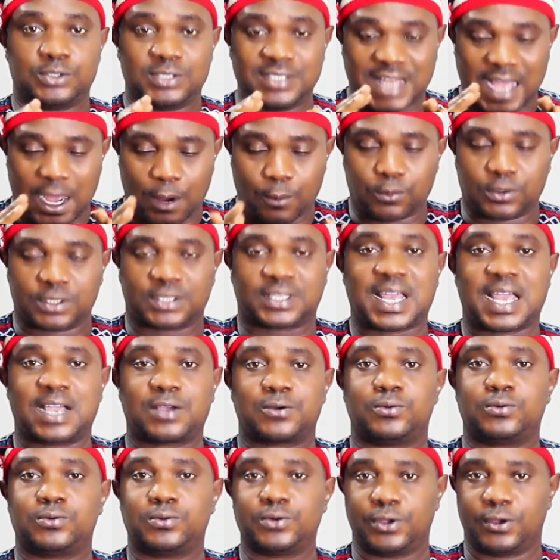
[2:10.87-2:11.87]
that will
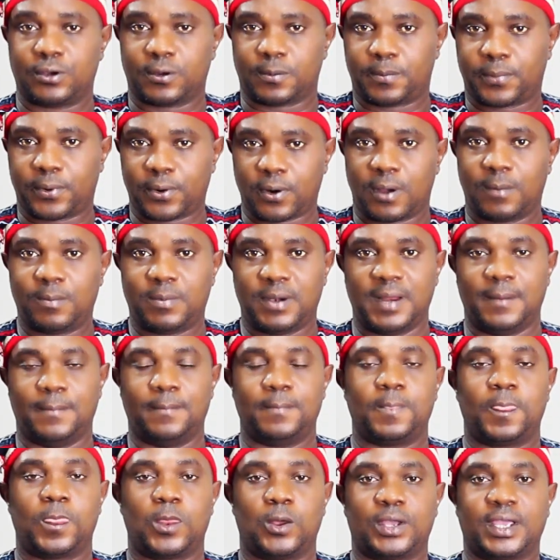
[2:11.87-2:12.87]
tackle your problem,
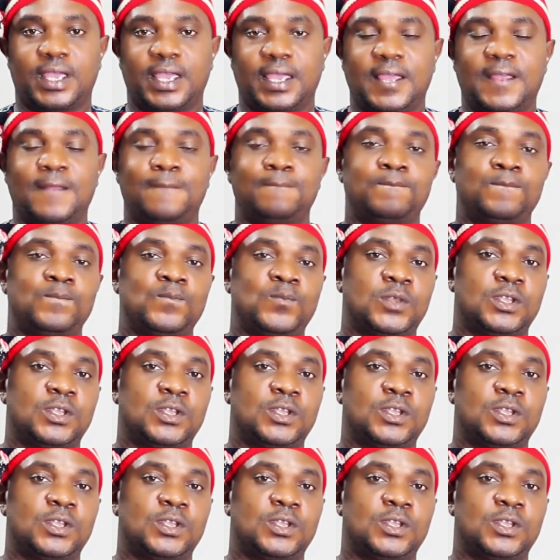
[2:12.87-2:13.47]
okay?